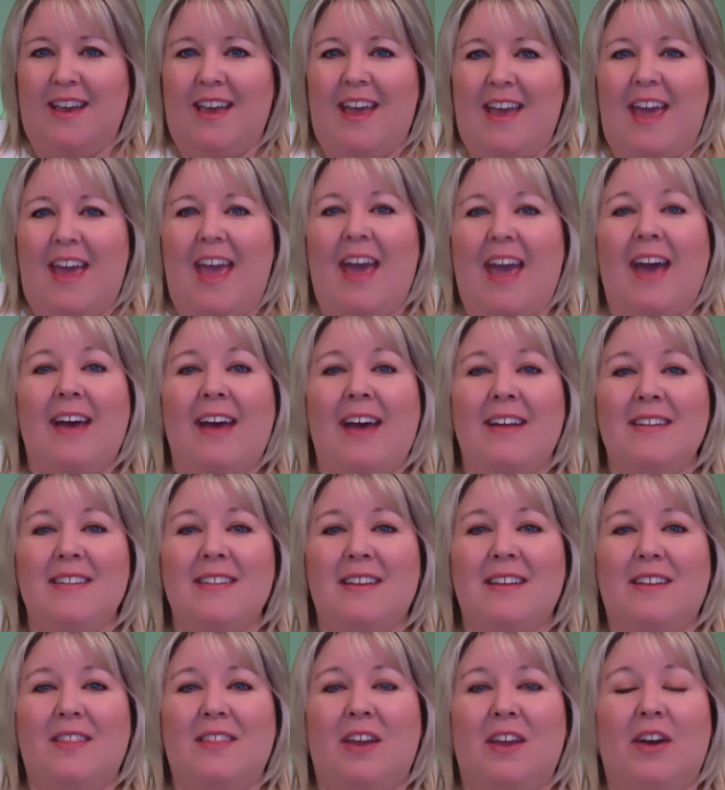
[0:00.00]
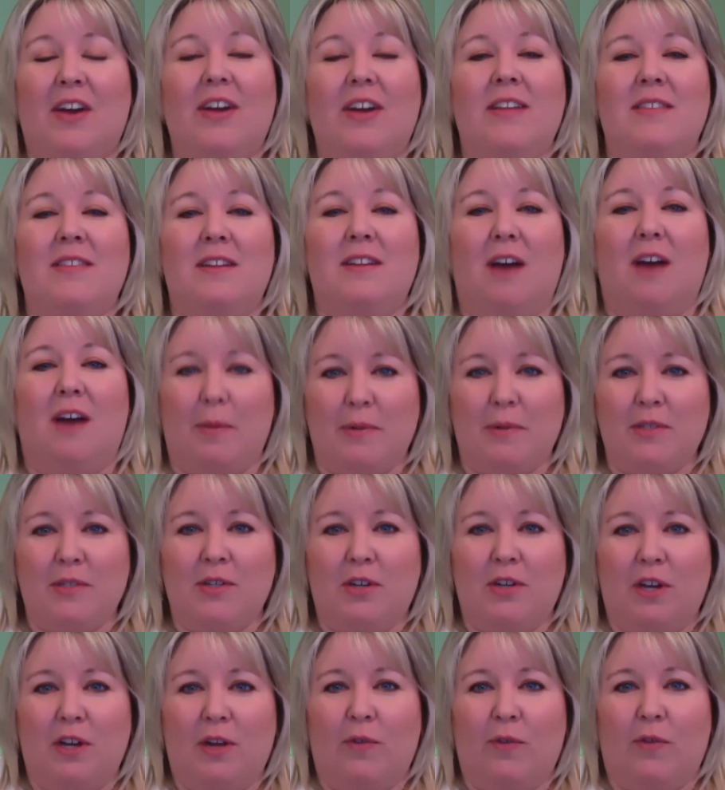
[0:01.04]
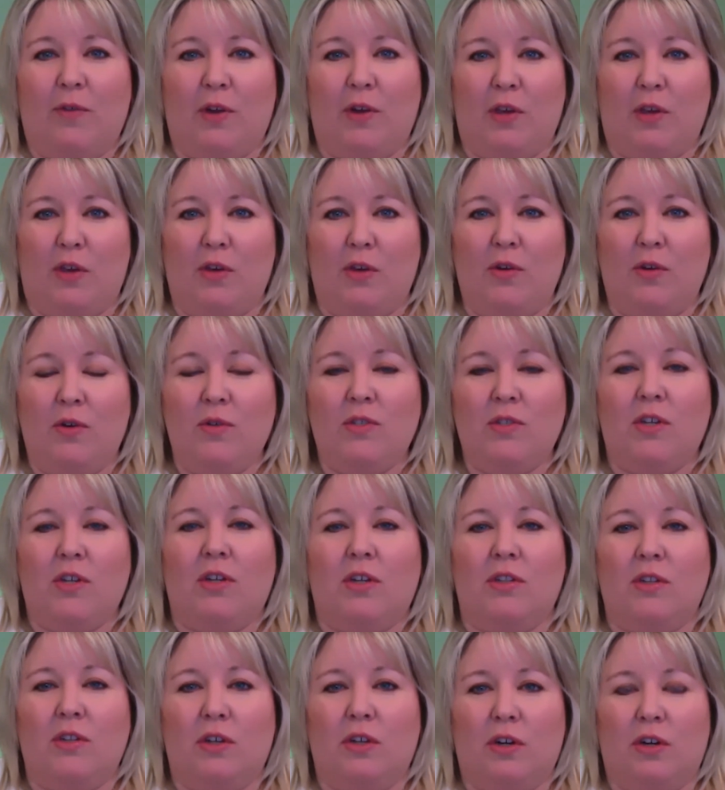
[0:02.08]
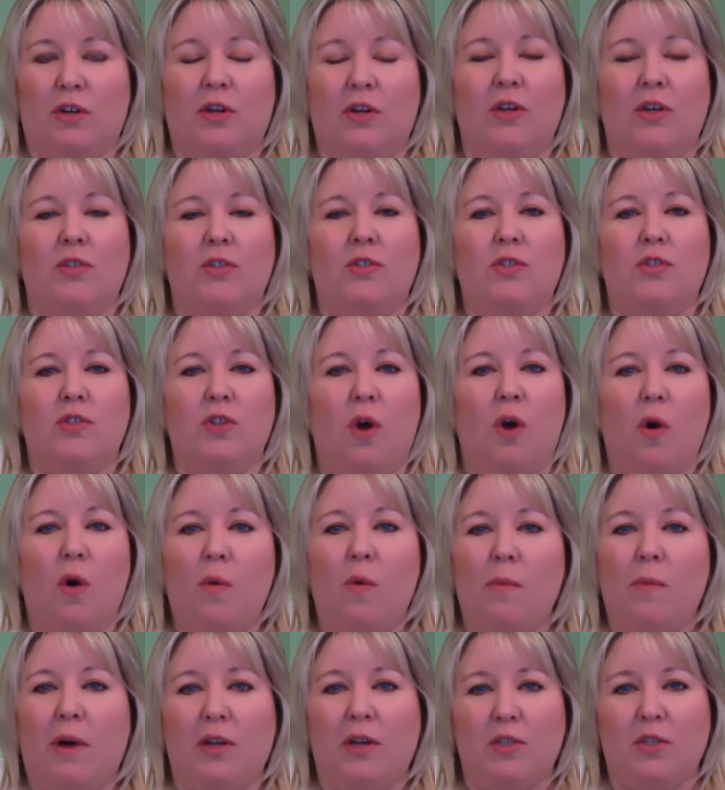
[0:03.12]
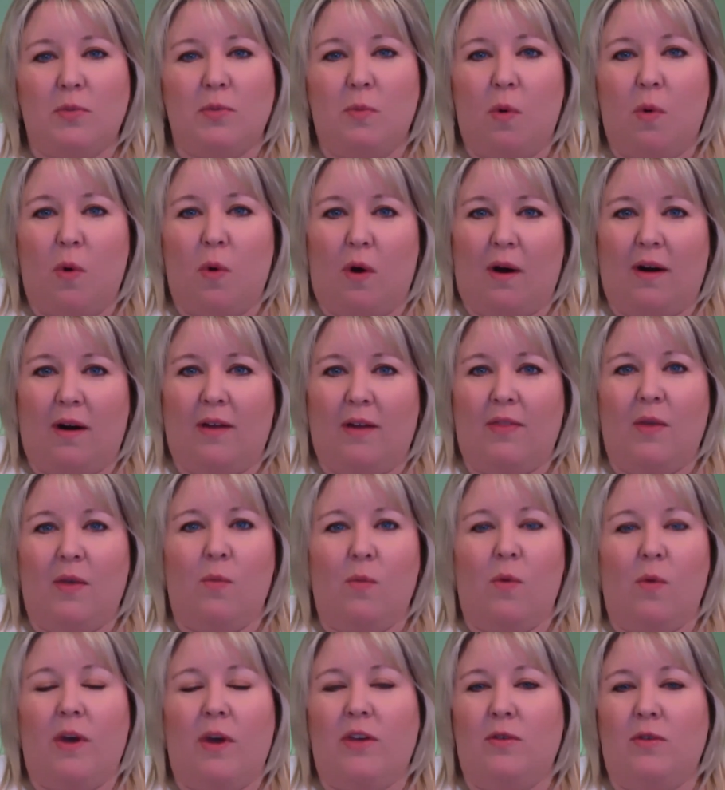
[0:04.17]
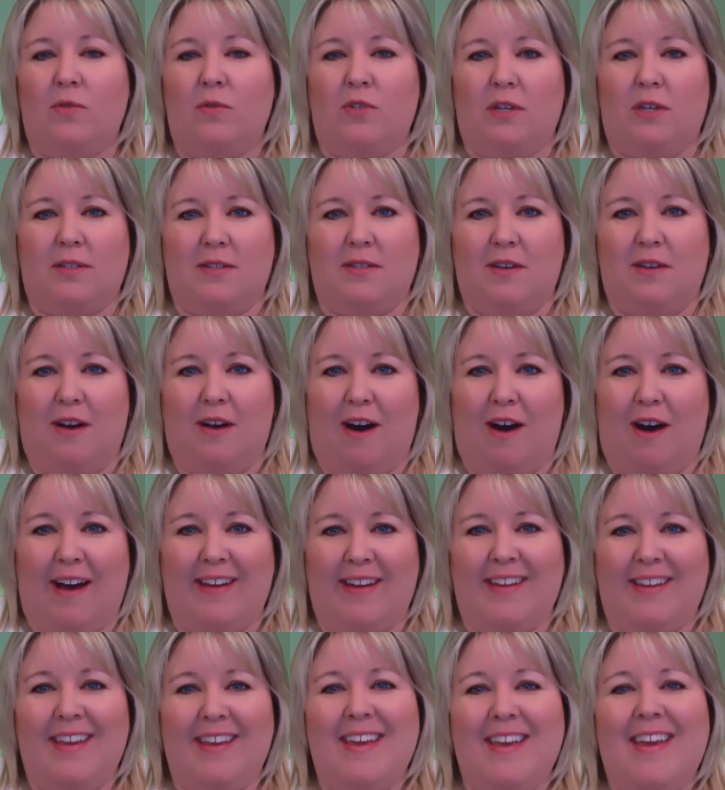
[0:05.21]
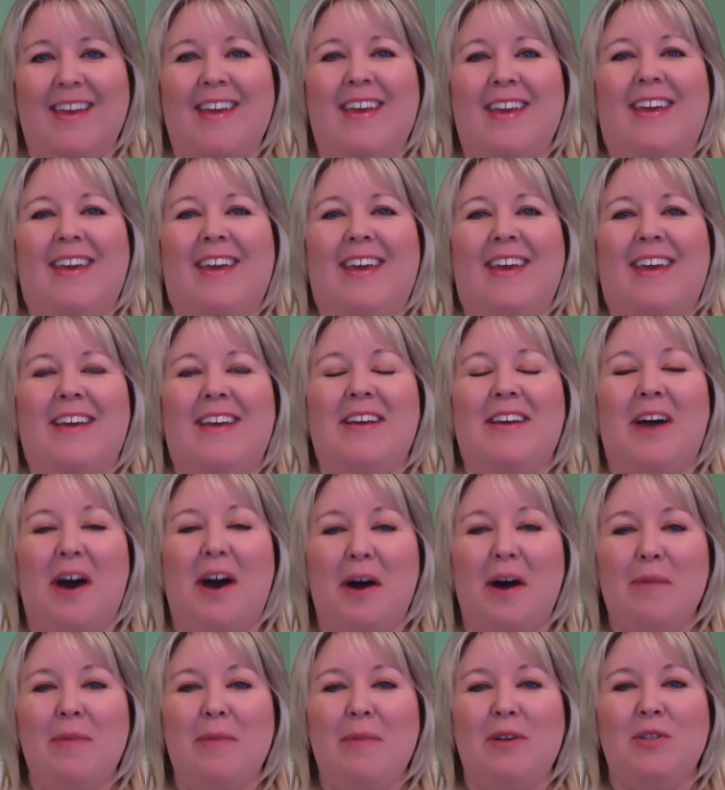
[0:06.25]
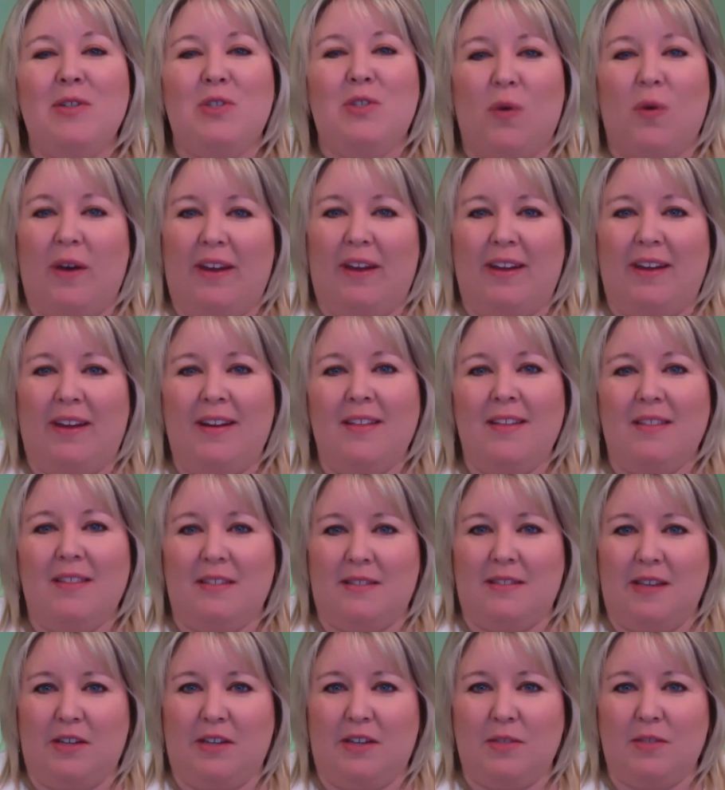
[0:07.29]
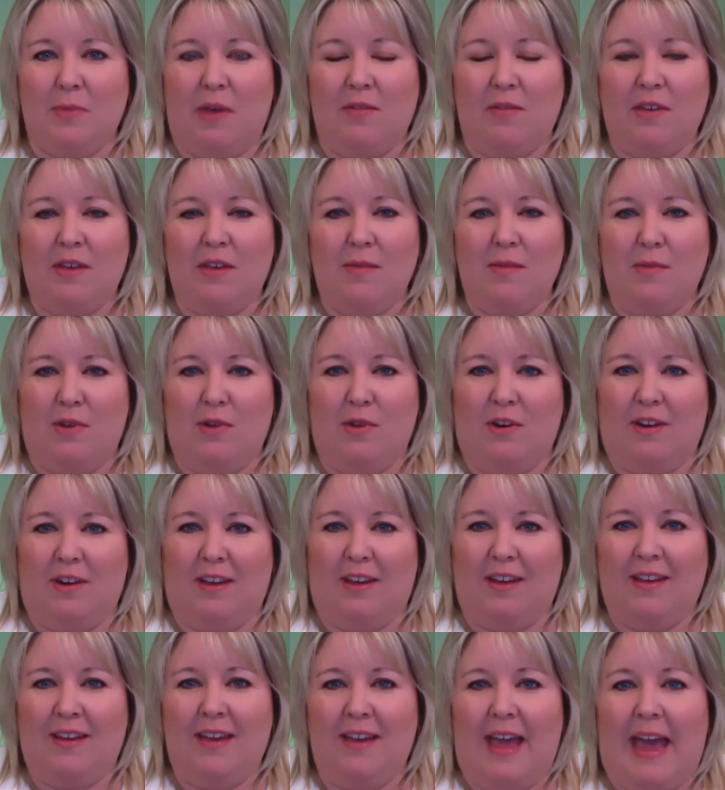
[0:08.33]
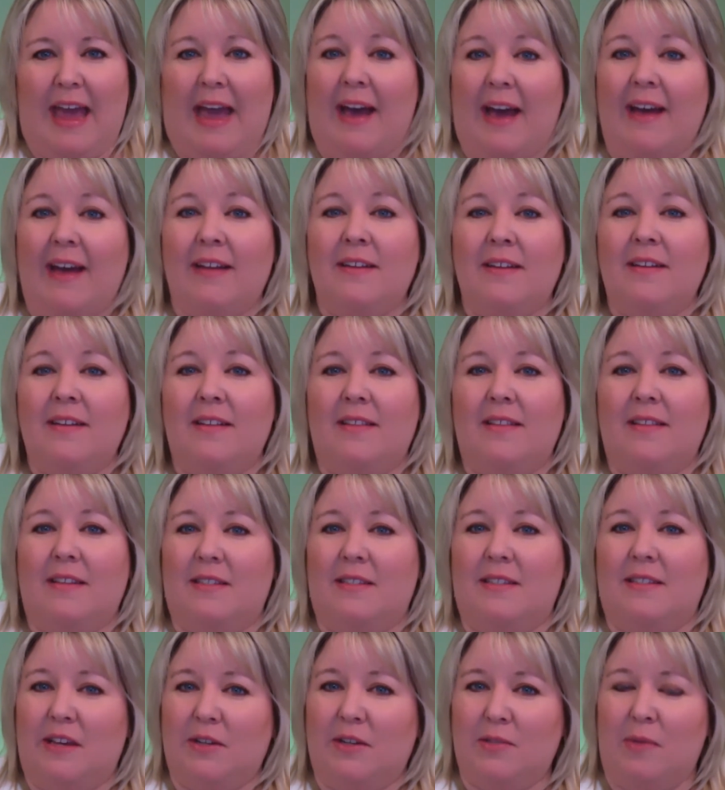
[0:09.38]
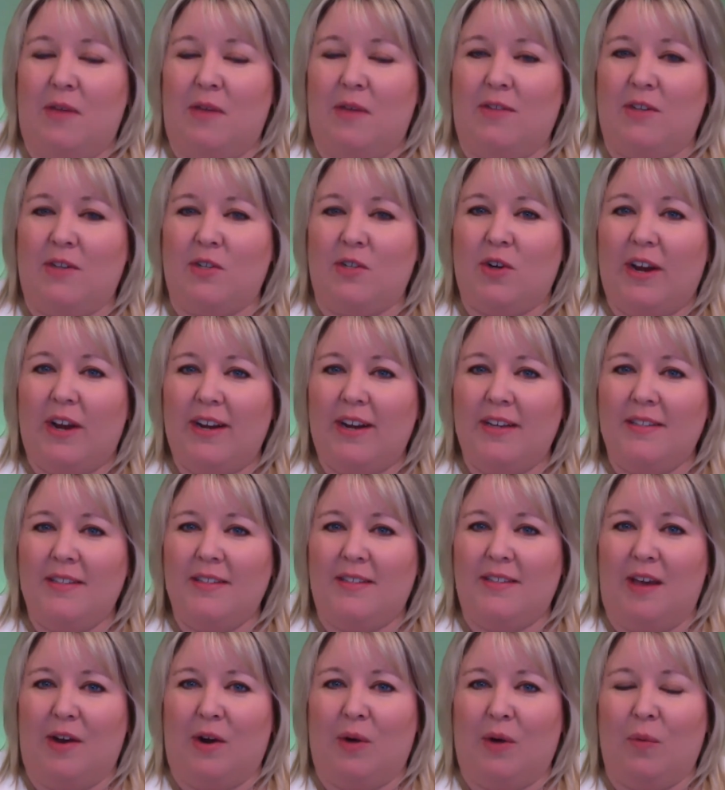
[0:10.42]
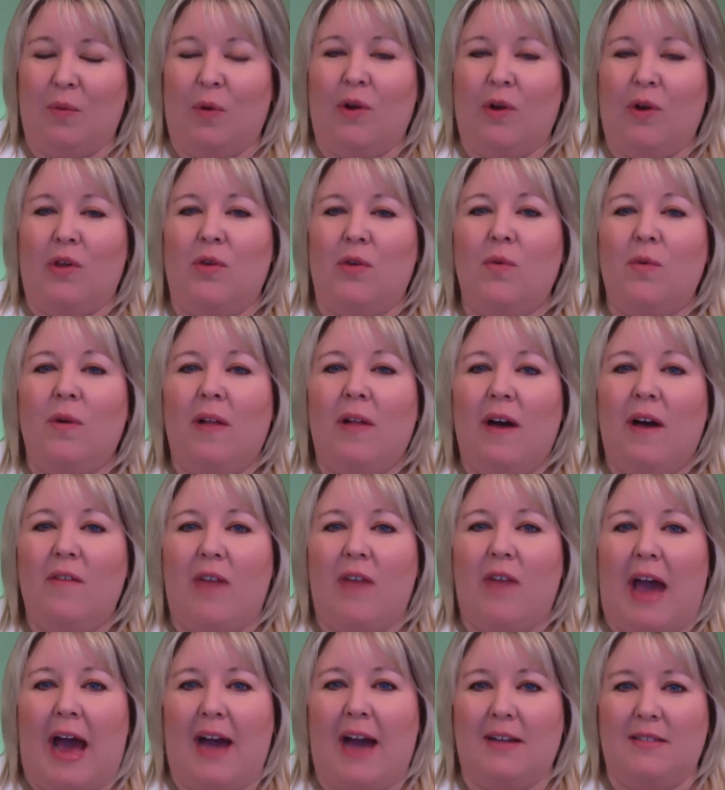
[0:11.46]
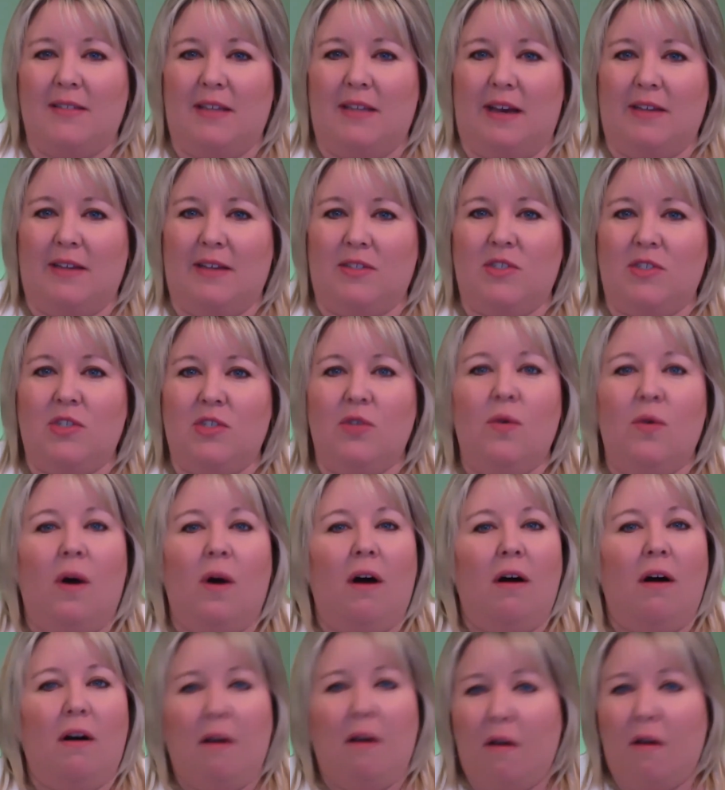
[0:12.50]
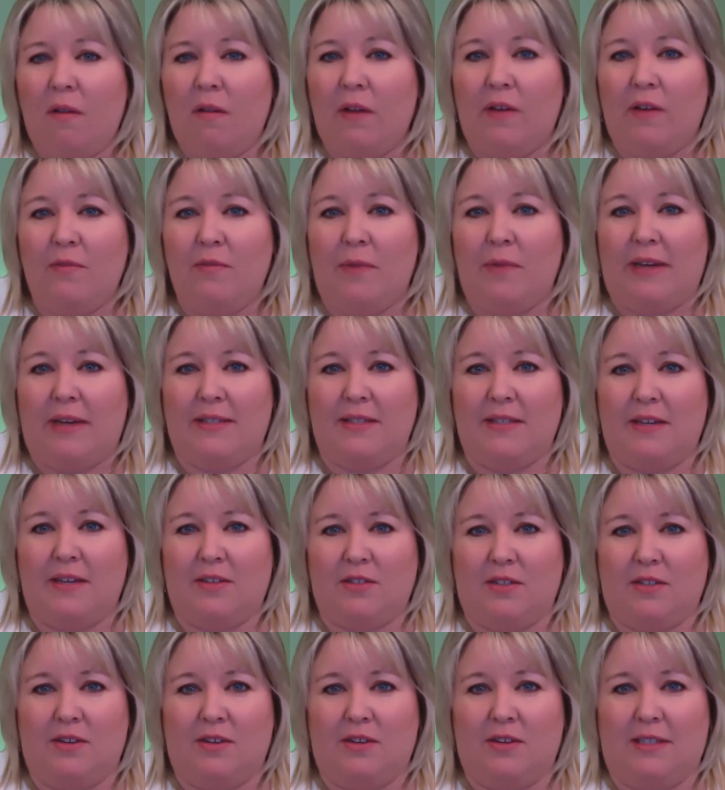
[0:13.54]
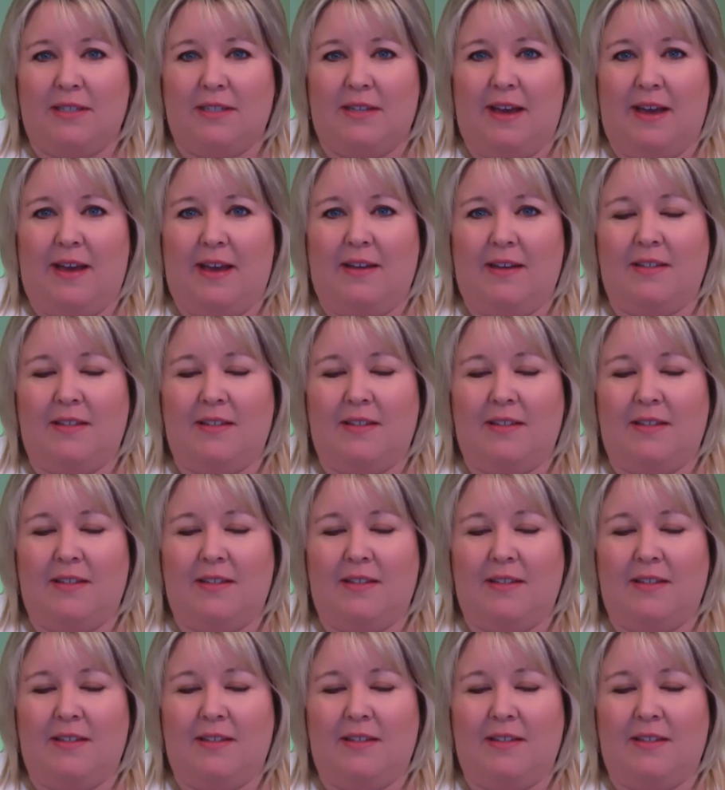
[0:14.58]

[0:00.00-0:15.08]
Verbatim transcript: And there is an opportunity for you to learn so much more than what you just got. Come join the Sales Maven community and the Sales Maven Training Center, where you will have access to all of my sales content.